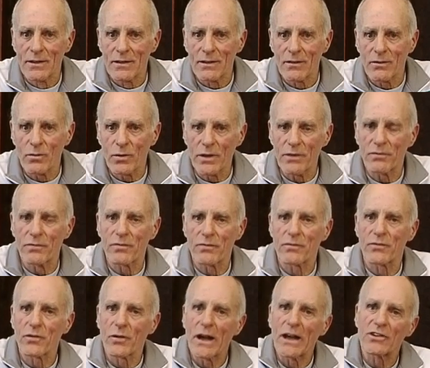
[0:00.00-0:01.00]
We've
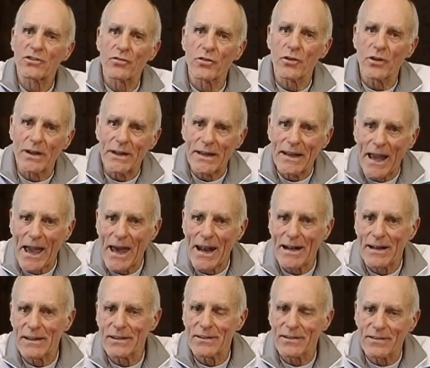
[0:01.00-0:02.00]
transferred in
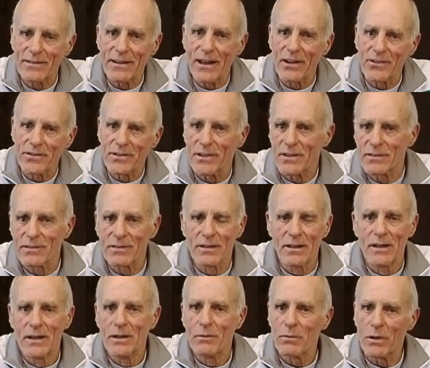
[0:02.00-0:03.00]
Canada to Celsius,
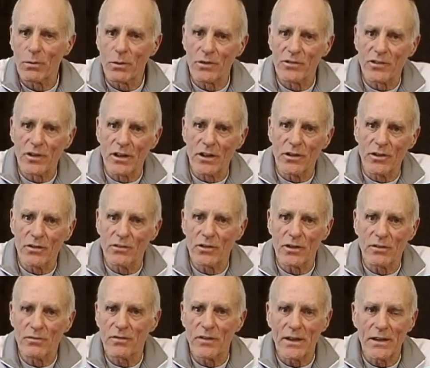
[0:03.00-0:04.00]
but we're still
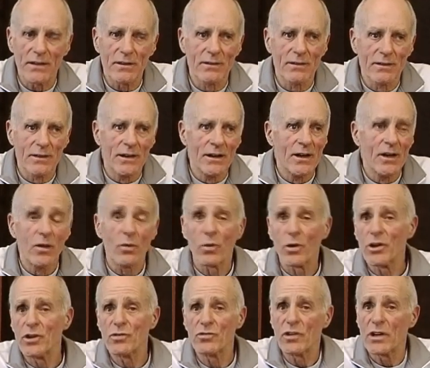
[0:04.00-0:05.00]
using feet. We're
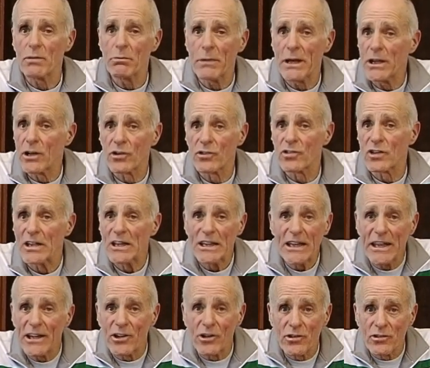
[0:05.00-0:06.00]
using meters and
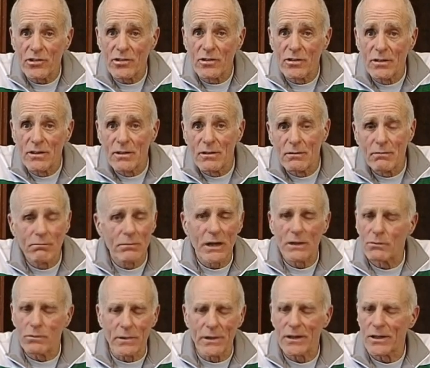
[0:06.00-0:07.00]
liters,
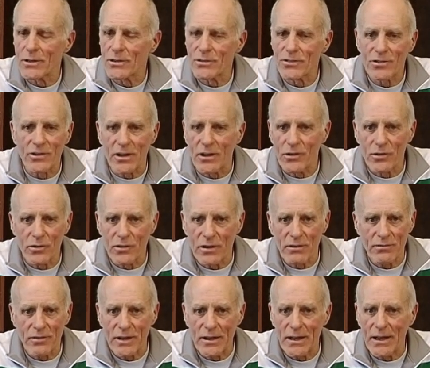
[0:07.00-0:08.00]
but we're still using
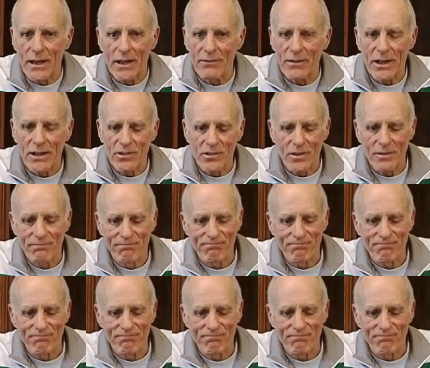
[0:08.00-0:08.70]
feet in aviation.